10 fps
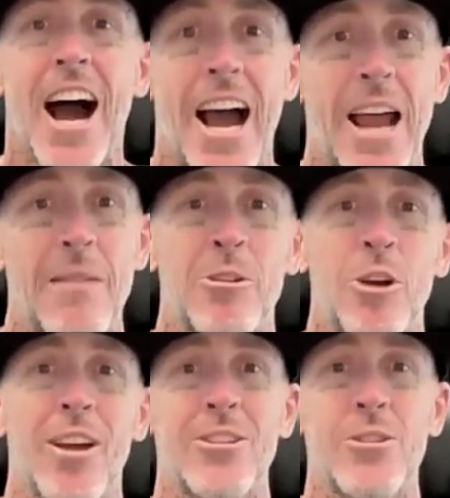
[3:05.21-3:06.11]
I'm
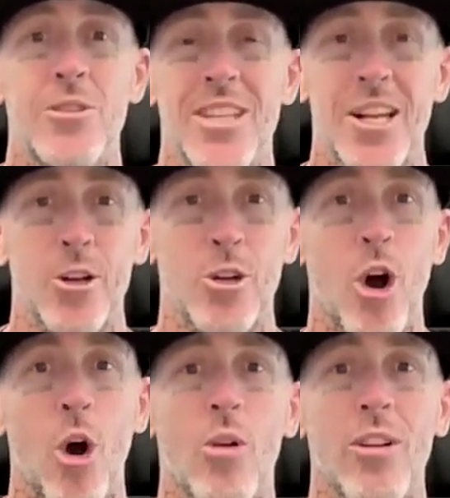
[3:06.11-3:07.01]
going to set a
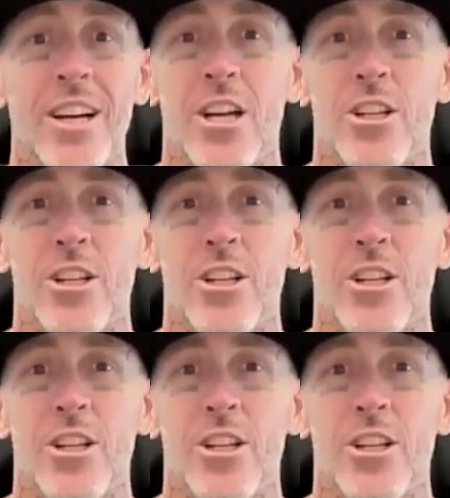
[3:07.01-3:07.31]
goal